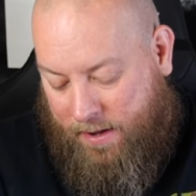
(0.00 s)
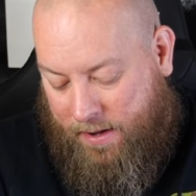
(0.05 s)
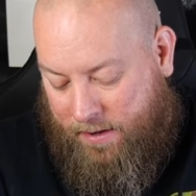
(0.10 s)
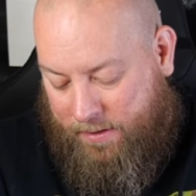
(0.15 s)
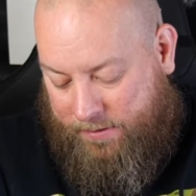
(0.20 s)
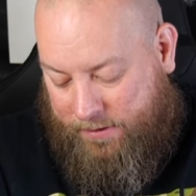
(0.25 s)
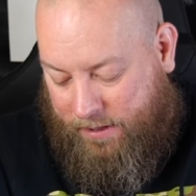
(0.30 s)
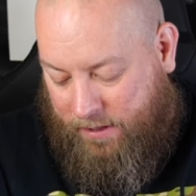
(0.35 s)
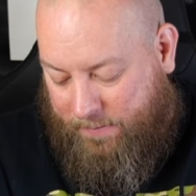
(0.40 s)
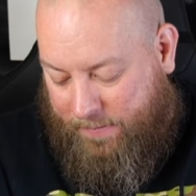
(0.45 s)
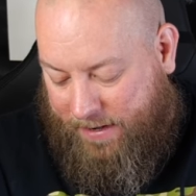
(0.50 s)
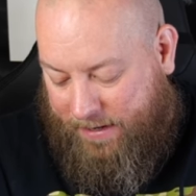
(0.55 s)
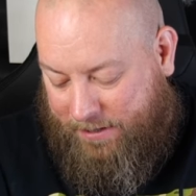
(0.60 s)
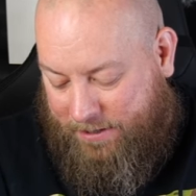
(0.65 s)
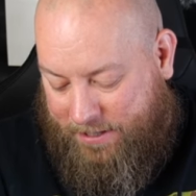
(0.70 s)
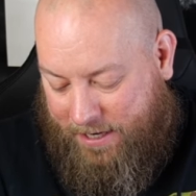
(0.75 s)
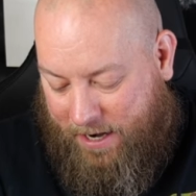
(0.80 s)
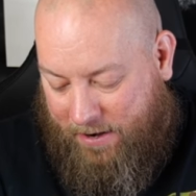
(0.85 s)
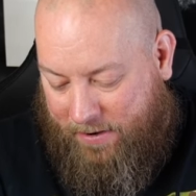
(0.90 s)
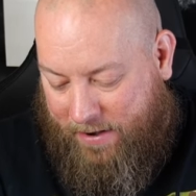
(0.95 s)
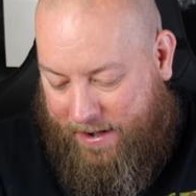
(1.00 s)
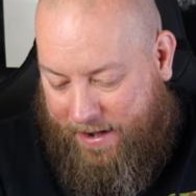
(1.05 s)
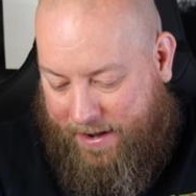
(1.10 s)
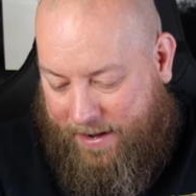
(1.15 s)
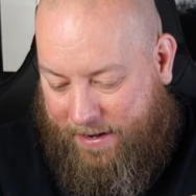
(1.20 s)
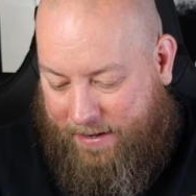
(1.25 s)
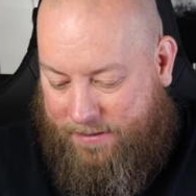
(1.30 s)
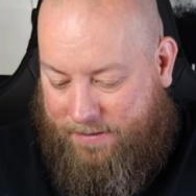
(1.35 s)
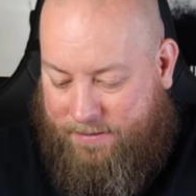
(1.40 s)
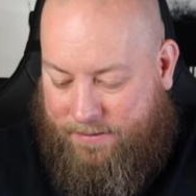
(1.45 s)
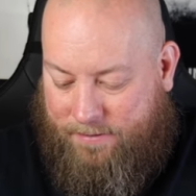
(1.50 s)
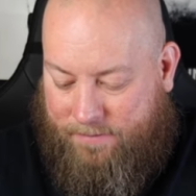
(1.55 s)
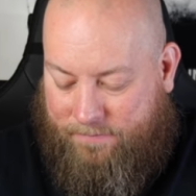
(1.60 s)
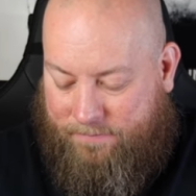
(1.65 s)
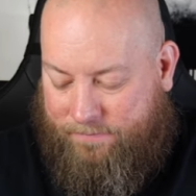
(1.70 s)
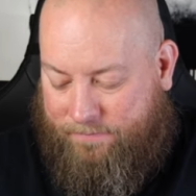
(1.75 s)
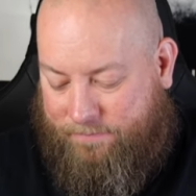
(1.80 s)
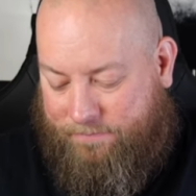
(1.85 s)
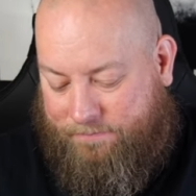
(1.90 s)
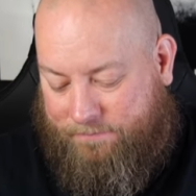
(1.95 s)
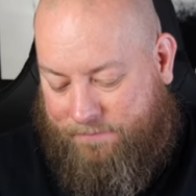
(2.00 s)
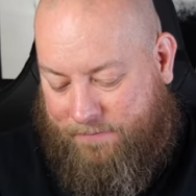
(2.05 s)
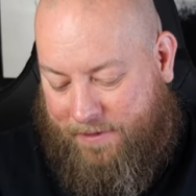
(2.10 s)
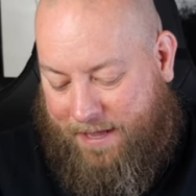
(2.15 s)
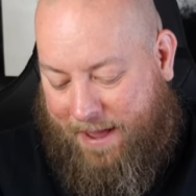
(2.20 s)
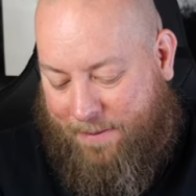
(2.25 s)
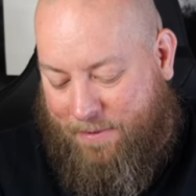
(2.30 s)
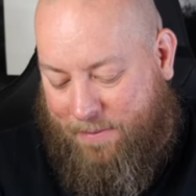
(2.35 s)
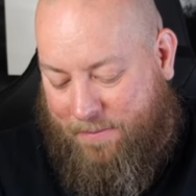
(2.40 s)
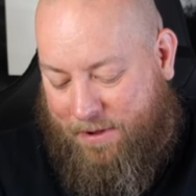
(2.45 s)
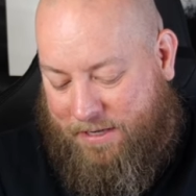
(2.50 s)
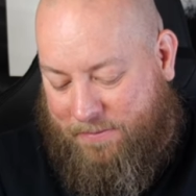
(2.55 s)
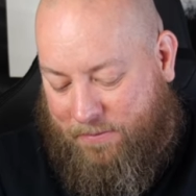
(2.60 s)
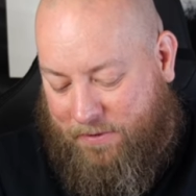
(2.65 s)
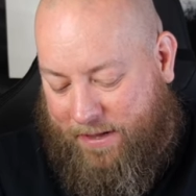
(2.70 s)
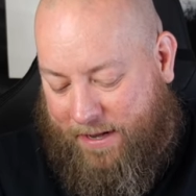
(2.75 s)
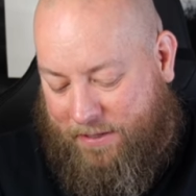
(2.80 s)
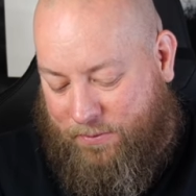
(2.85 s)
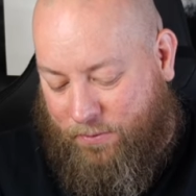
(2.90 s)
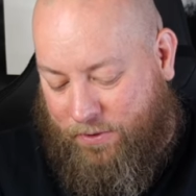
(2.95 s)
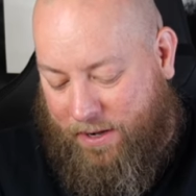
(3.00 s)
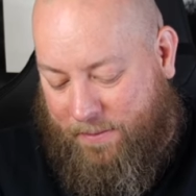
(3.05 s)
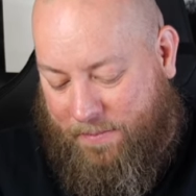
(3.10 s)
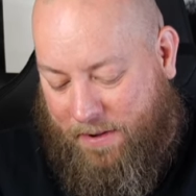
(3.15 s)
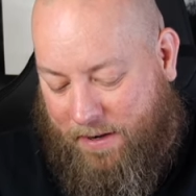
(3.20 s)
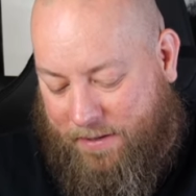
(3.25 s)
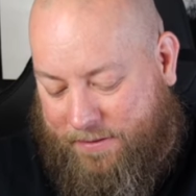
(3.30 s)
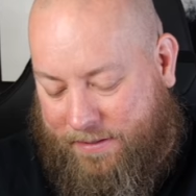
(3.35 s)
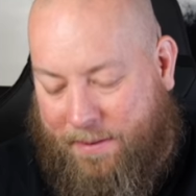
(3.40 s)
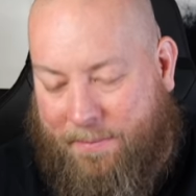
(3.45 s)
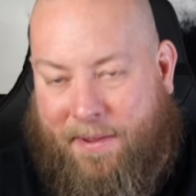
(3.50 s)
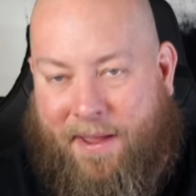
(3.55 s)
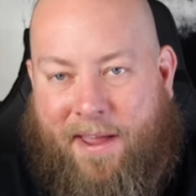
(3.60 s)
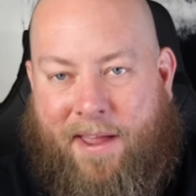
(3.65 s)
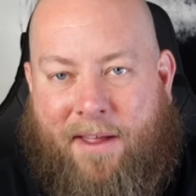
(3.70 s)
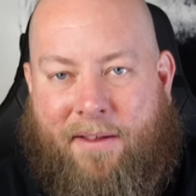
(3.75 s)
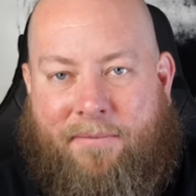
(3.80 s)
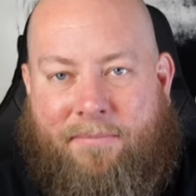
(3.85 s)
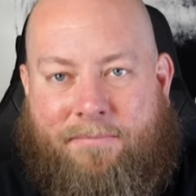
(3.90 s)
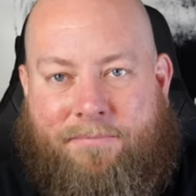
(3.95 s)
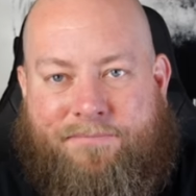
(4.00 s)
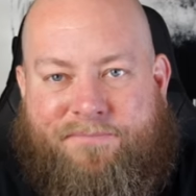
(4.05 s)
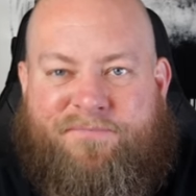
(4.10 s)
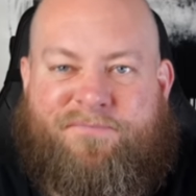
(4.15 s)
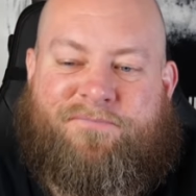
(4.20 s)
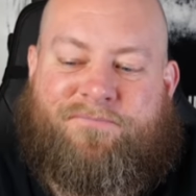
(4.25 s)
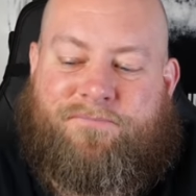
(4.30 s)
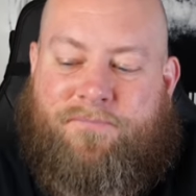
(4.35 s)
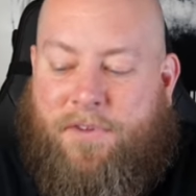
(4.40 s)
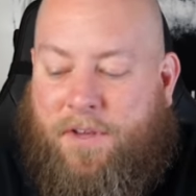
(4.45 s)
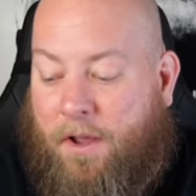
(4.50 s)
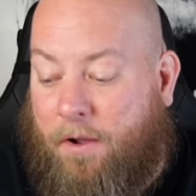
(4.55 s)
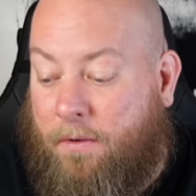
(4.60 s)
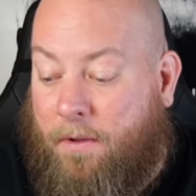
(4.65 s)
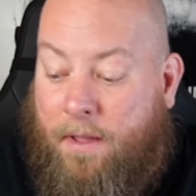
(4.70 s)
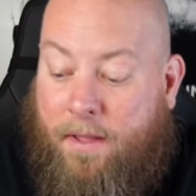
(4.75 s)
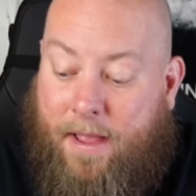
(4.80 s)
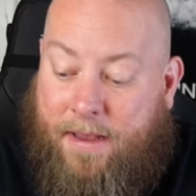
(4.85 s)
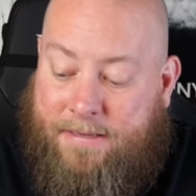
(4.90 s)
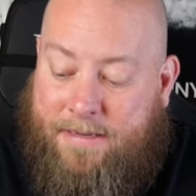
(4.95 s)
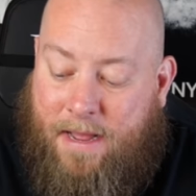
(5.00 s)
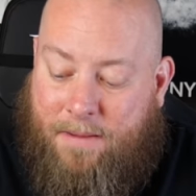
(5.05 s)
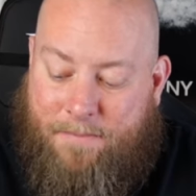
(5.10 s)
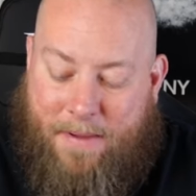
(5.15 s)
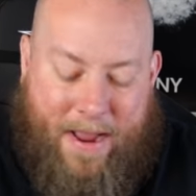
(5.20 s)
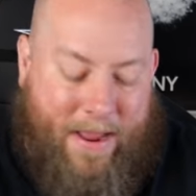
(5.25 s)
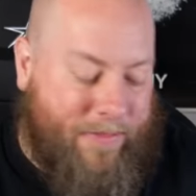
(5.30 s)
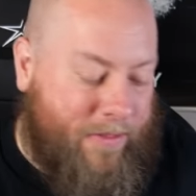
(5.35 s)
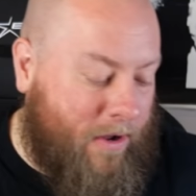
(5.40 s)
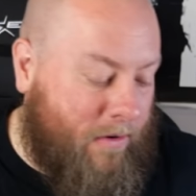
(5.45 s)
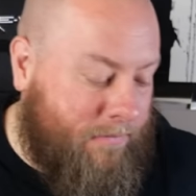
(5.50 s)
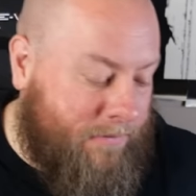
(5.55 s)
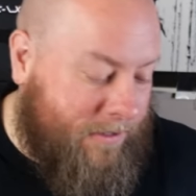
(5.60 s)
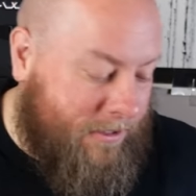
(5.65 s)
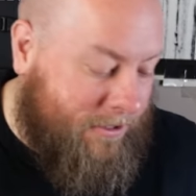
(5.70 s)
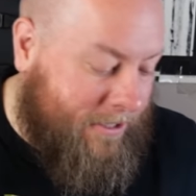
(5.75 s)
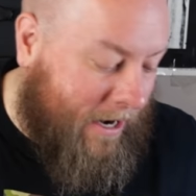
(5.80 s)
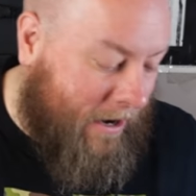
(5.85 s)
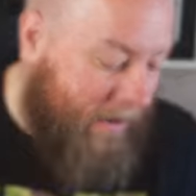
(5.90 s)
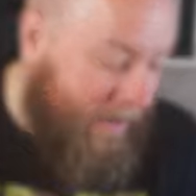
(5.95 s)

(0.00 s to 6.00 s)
So, I mean, shower heads can be much more like 20 bucks, I bet. So, that's not bad, though. It's a shower